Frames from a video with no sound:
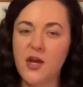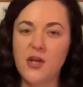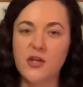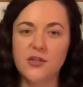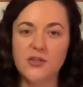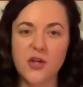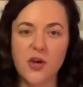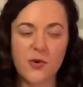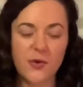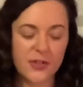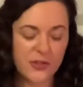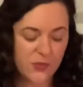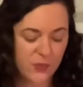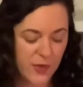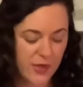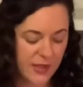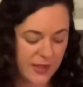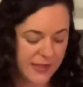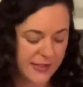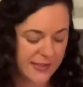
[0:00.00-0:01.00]
So it's
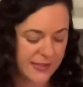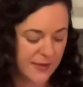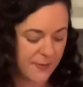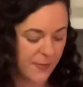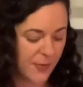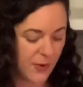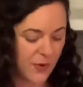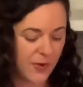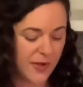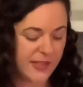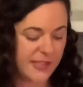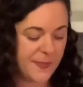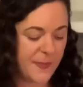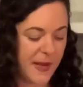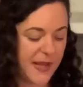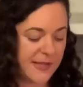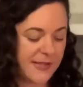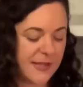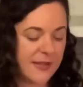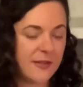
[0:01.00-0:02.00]
really simple. It's
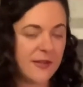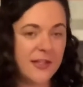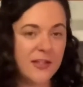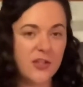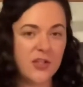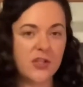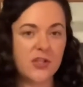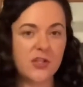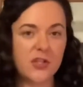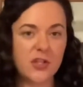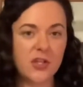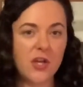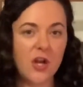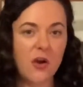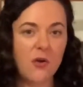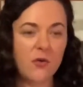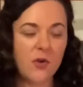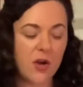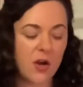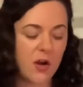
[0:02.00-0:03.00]
basically just
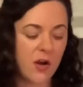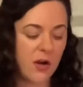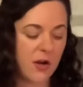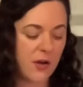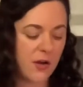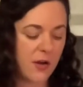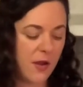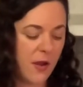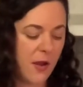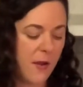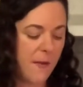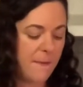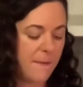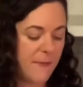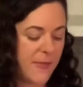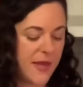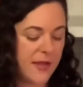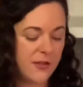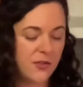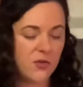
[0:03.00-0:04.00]
yogurt,
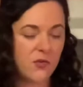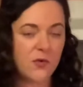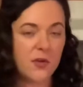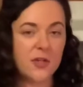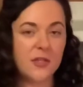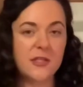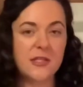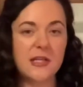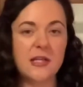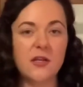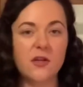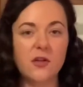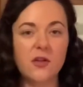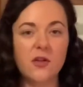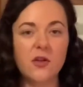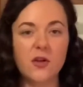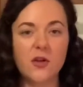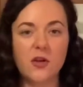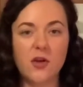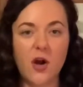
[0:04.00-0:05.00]
mint or
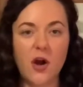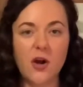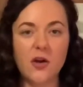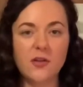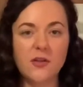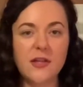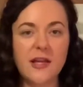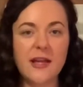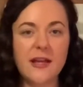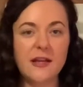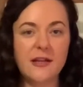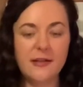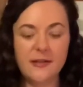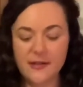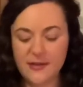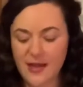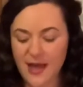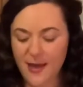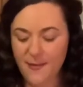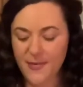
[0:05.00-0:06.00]
dill, garlic,
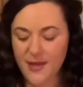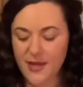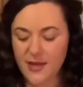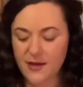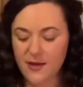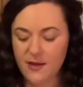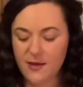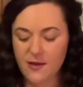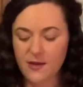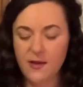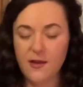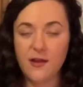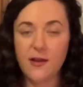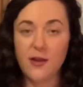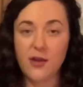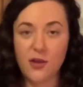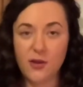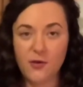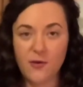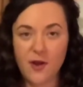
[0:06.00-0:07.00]
lemon,
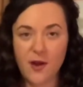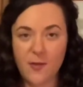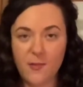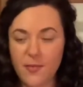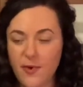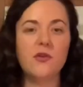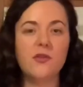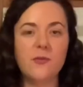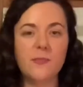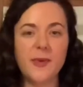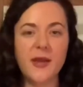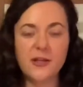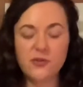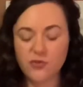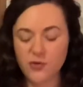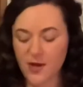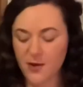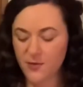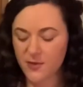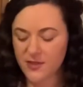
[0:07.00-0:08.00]
cucumber. The big
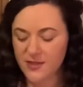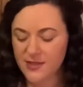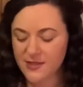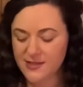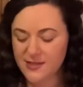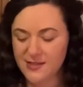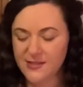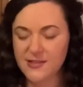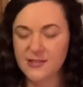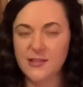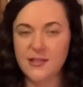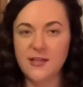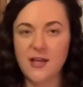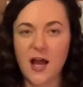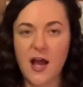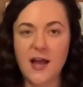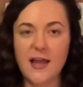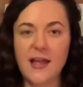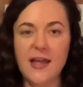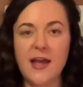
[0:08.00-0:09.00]
trick with this is to
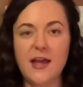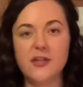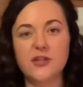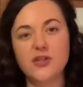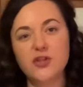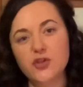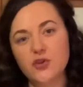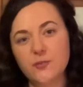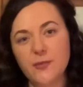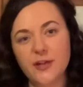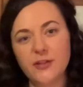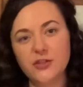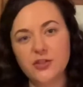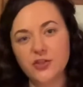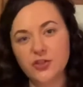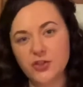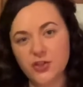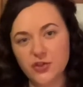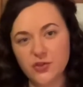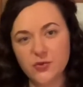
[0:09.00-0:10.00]
not get too
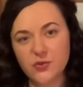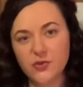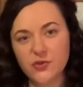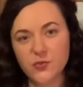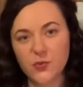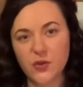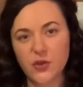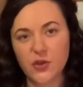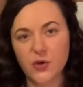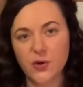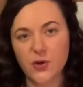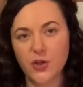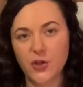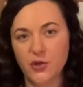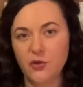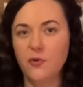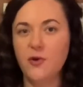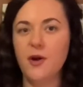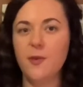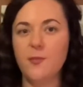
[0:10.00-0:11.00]
much juice with your
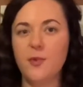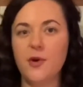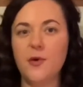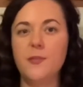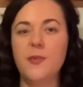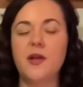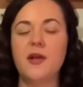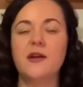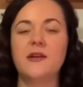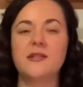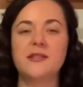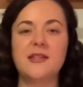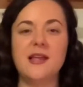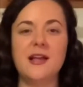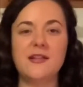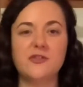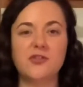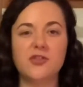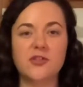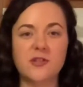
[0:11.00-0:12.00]
cucumber because
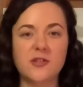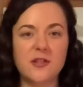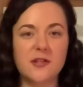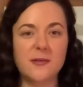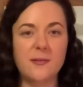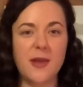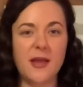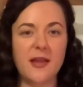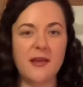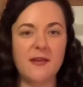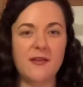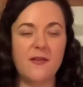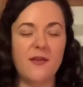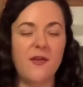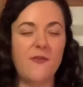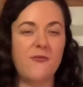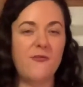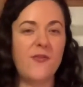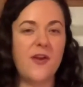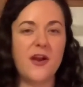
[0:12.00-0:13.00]
that's just going to make it
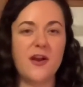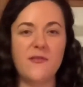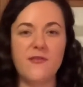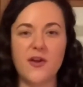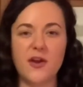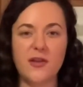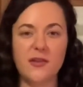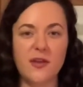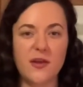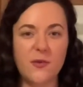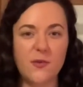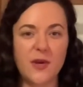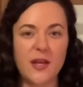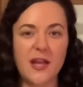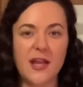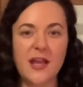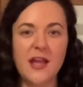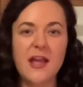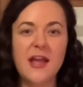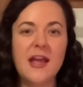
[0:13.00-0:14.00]
very, very
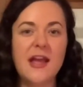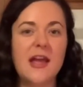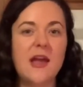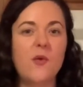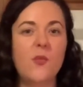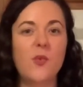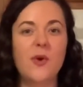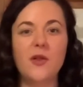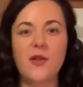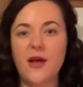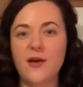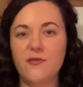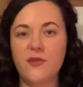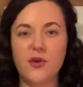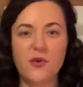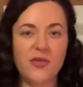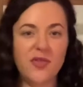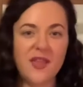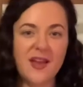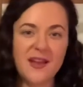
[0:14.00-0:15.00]
liquidy. It will have
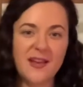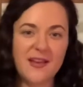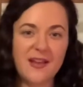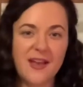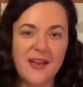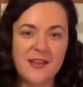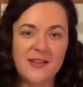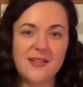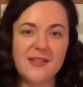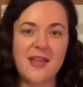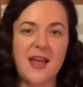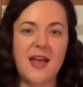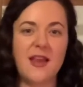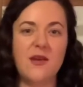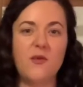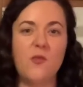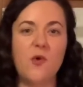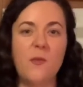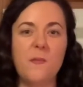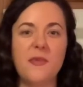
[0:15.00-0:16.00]
no thickness and
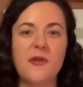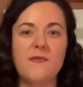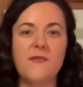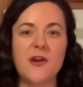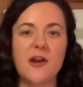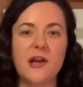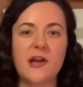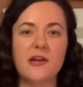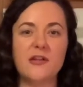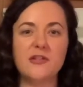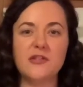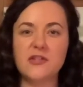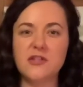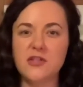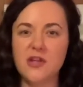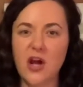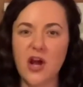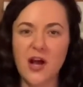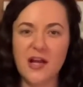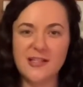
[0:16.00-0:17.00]
it won't be a very good
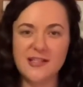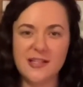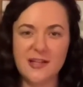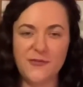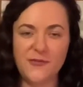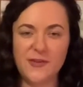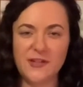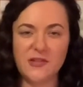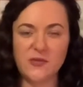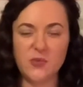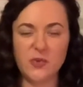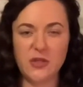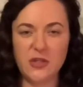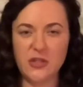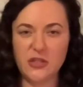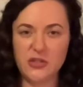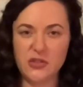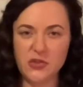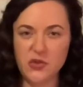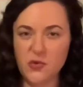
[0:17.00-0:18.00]
sauce if it's
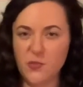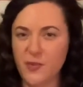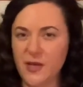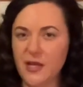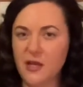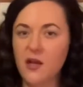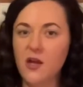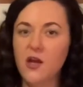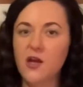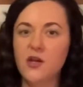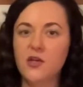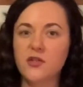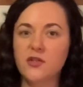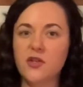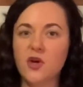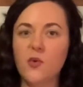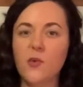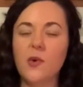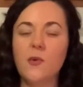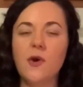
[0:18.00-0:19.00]
really soupy.
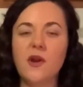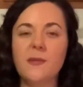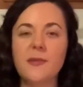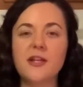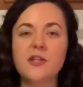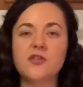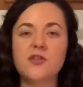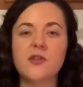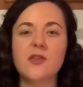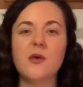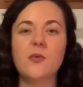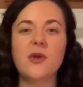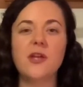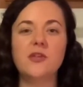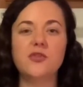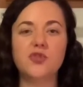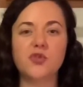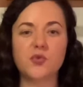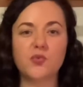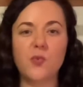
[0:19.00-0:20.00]
So we want to make sure that we
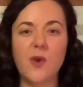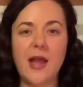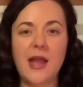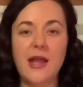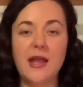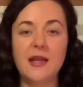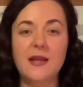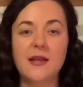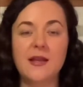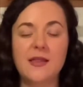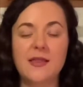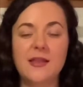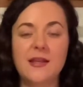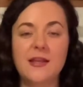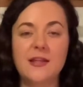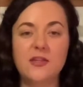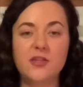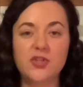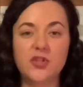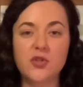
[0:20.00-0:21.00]
drain
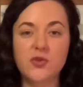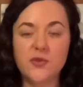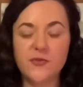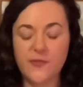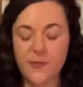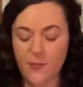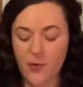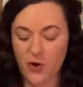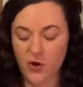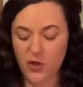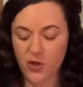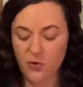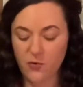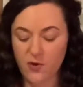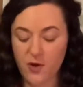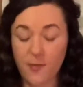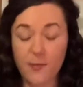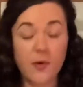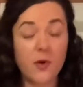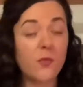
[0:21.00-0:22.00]
the juice from our
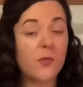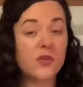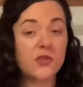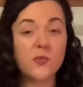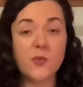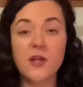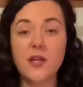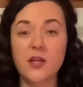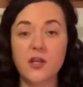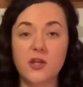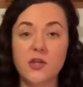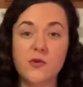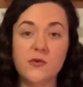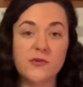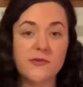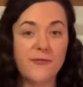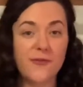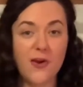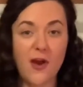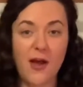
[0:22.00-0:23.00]
cucumber, which we can use
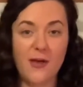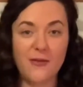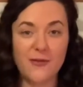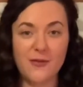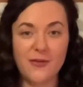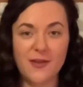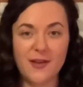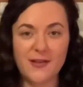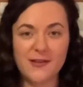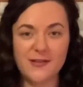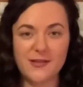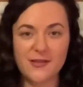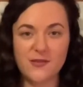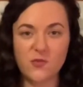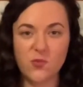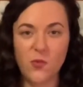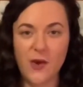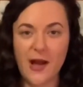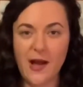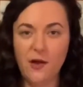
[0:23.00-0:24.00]
for other things as
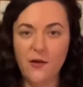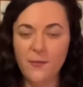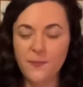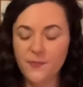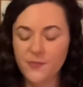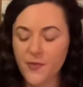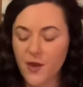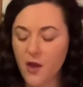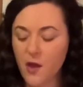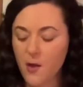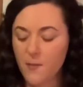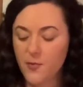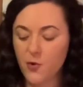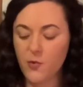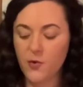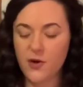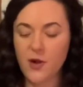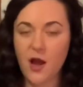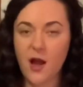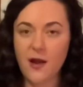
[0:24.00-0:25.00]
well, but
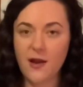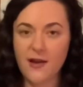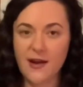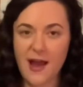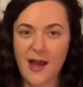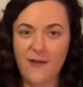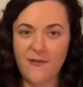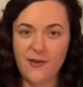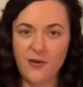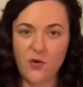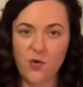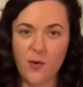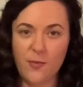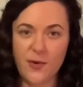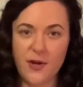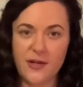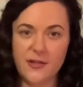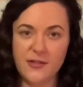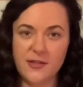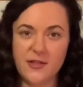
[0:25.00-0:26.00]
we're not going to have it
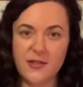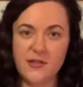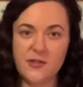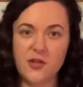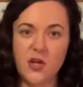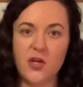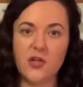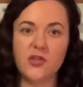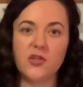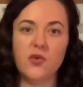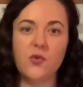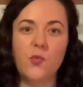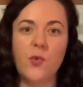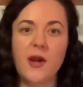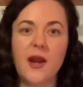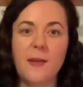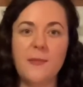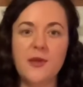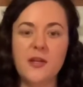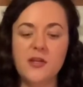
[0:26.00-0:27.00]
incorporated into the sauce. So what
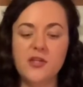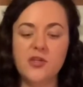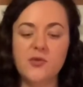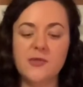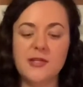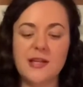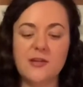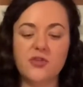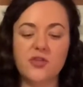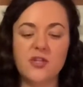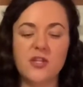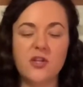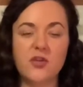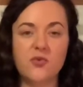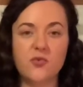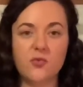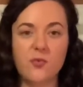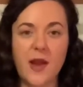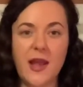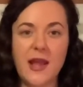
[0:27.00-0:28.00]
I'm going to do is actually
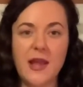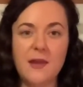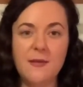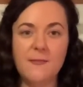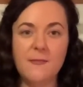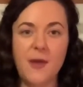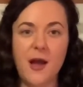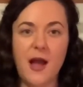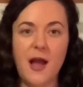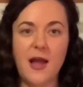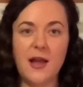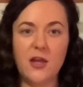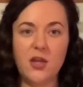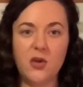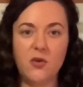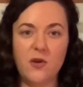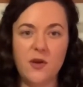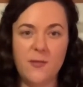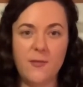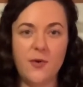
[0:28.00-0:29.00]
grate my
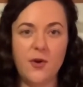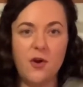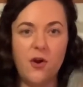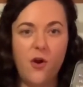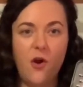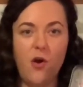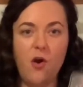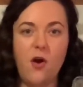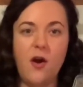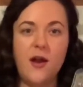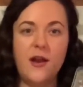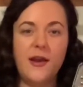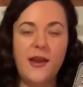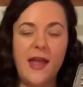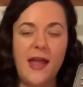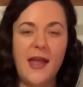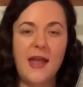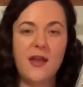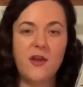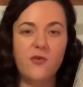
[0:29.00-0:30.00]
cucumber on
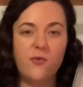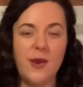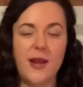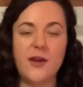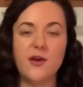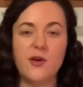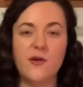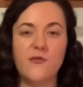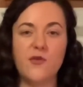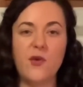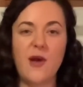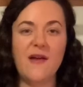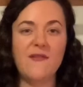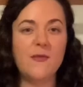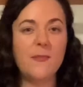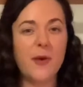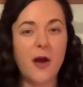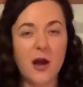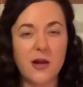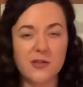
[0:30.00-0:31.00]
a grater. If you have a
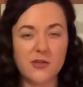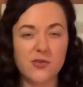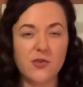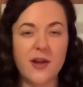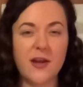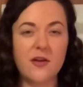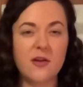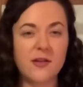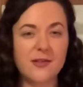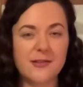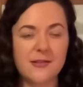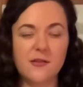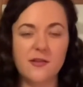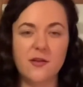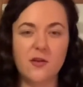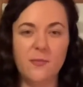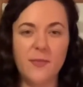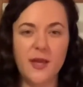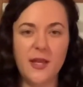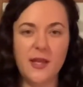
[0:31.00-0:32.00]
box grater, it's a
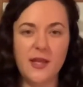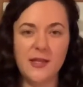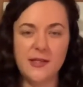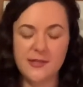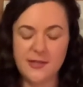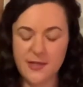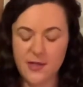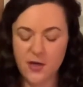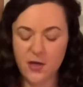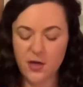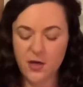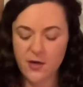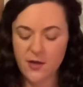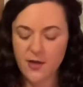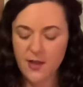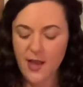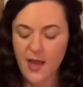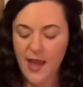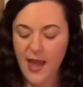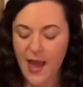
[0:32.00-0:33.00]
little bit easier,
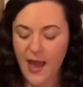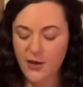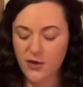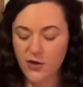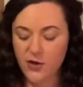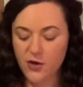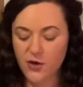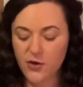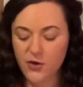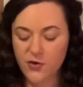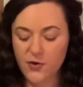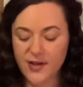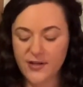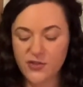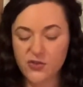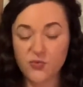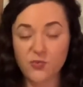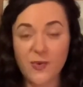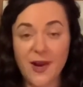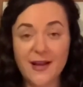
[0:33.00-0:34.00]
and you're going to grate
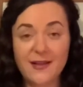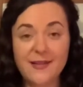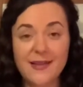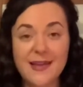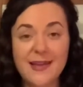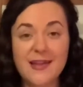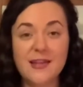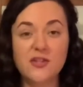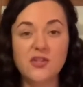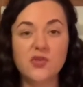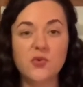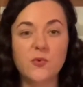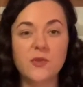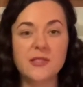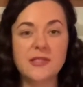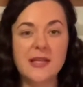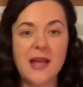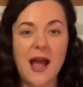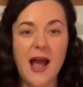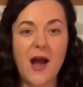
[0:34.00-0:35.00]
directly into a
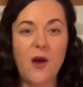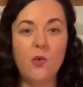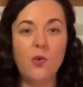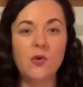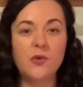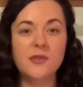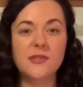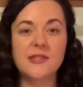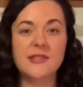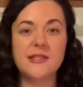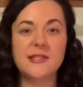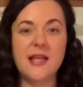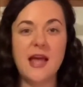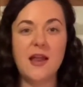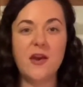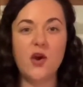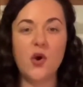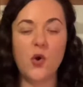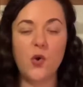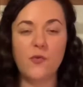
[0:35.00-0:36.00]
towel
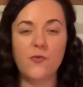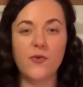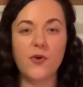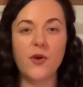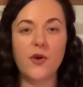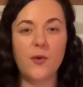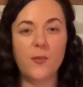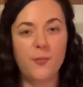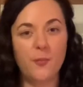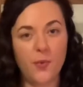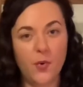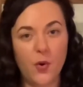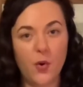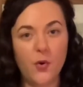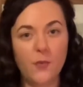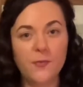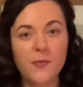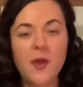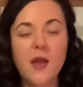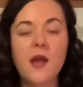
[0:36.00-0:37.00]
set over a
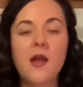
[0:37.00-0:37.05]
bowl.